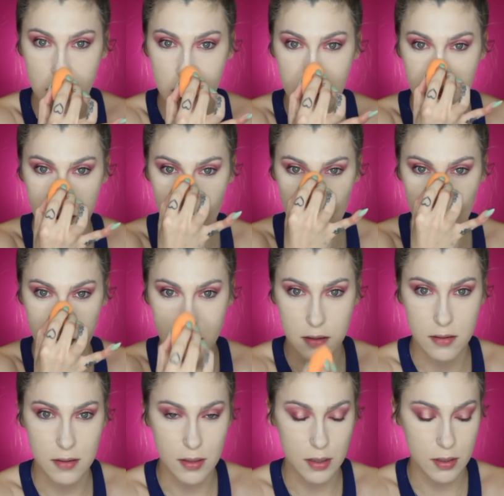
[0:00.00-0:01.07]

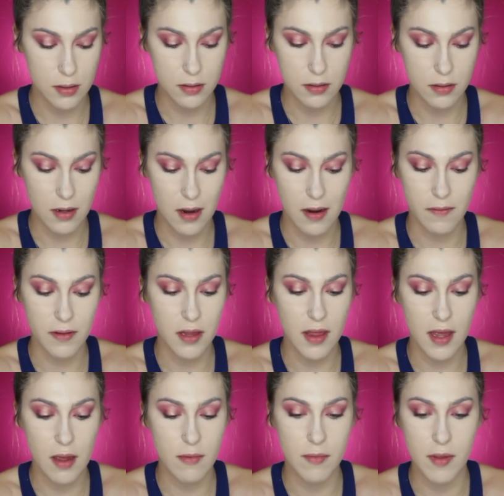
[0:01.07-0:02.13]
And I don't really
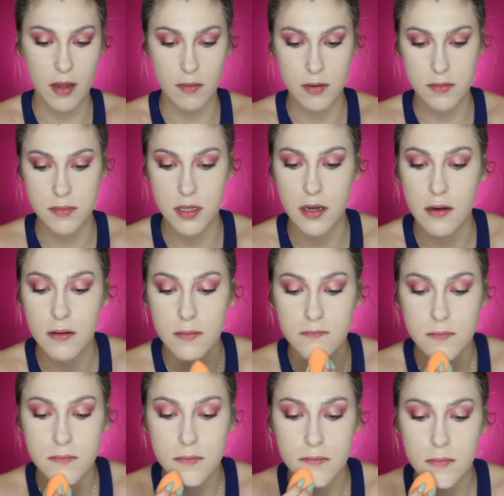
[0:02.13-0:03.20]
like how my makeup comes out
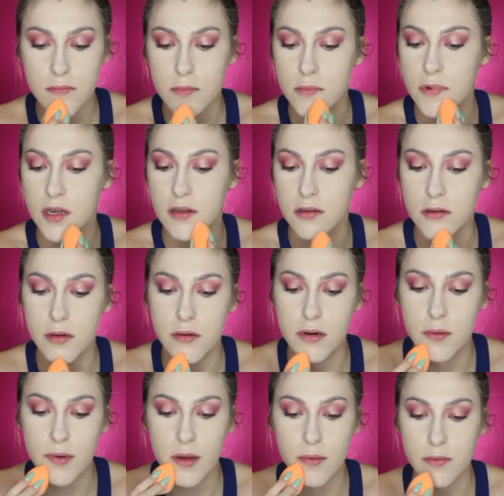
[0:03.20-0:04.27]
when I do
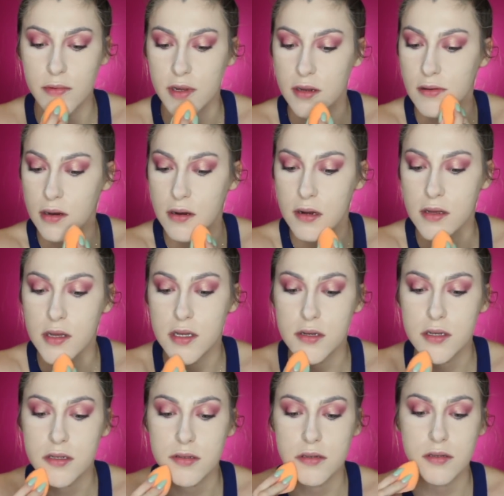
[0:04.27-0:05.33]
a wet one.
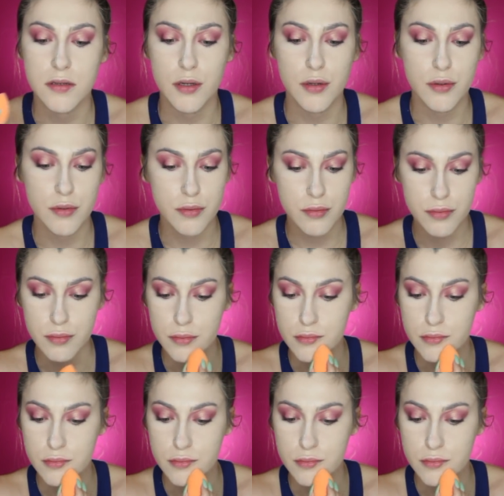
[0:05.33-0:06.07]
So